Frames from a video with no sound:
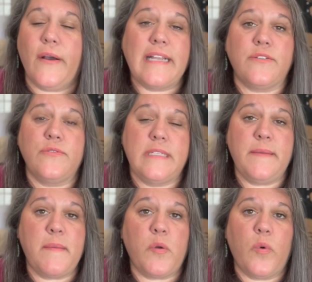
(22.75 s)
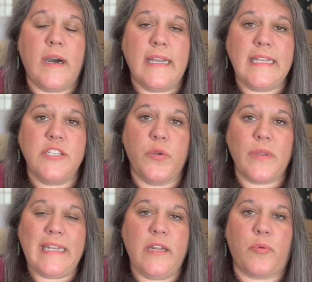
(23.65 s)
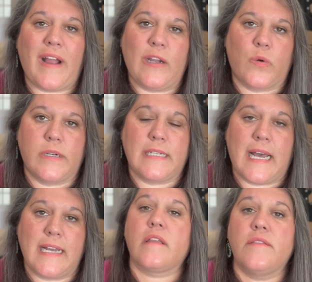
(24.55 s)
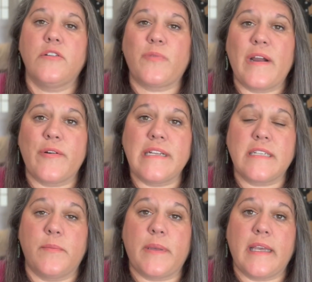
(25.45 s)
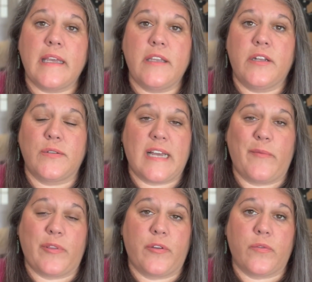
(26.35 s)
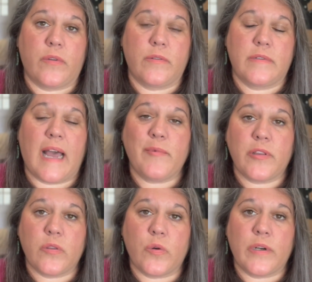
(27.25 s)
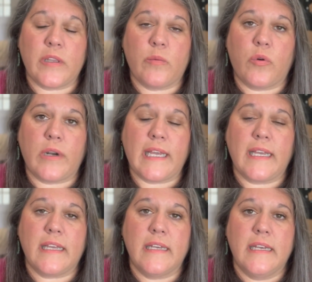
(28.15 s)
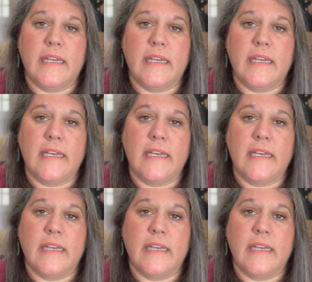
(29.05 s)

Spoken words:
Okay, so tip number one is you really need to prioritize. Those priorities could be, time with the Lord in the morning.